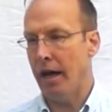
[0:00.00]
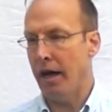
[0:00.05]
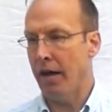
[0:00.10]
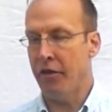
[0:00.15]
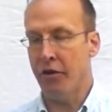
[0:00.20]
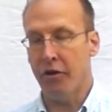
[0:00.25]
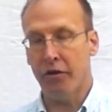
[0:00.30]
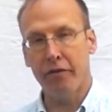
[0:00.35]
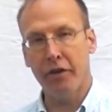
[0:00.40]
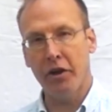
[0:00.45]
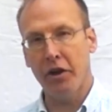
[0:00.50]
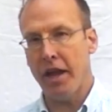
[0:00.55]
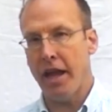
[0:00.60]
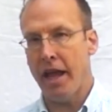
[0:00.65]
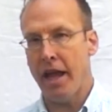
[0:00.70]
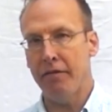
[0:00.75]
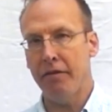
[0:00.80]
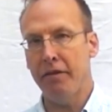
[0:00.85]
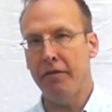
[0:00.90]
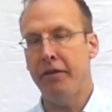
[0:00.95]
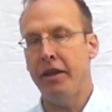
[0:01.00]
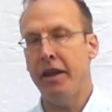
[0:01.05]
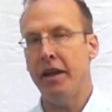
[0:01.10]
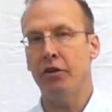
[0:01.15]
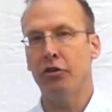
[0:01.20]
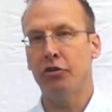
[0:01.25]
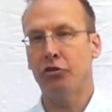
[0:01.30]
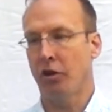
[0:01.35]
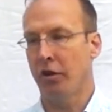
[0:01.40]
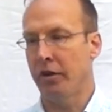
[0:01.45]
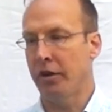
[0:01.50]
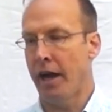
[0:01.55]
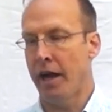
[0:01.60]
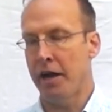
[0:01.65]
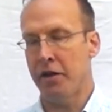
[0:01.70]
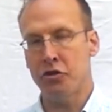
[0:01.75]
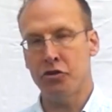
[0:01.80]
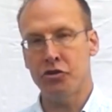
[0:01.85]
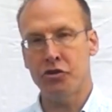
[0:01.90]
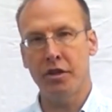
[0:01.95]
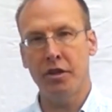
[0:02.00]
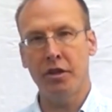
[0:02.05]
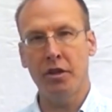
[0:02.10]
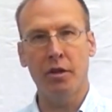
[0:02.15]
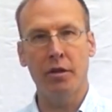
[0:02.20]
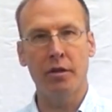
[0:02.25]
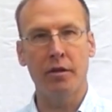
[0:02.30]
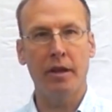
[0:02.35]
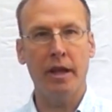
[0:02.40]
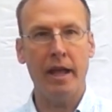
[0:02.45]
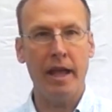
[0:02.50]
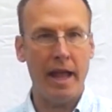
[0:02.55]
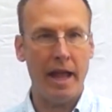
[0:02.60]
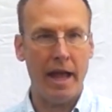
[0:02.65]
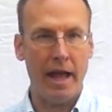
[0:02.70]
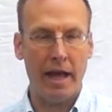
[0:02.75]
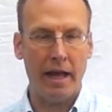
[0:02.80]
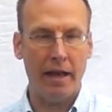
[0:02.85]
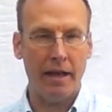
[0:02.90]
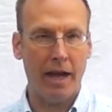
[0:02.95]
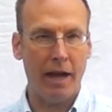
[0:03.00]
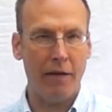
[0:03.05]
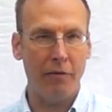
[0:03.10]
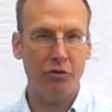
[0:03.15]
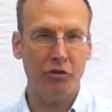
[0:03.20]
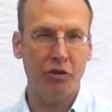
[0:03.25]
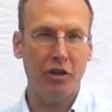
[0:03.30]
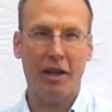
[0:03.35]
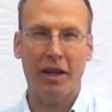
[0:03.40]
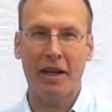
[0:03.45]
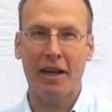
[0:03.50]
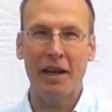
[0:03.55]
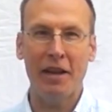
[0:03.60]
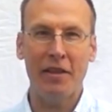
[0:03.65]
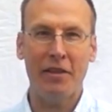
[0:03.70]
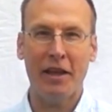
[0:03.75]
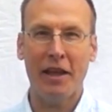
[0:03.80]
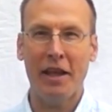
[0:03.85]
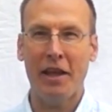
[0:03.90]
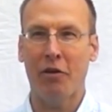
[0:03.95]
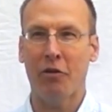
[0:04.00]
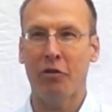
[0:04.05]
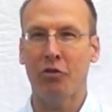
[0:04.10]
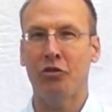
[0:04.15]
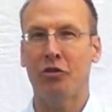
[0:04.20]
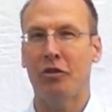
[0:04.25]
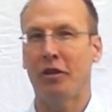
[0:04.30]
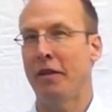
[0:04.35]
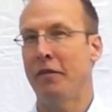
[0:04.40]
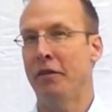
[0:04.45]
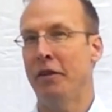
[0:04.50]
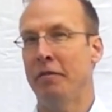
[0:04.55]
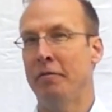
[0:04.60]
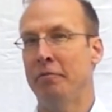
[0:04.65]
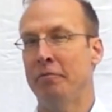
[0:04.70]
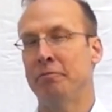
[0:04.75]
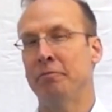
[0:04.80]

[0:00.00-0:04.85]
They're very heavy feeders on nitrogen, and obviously, like anything else, living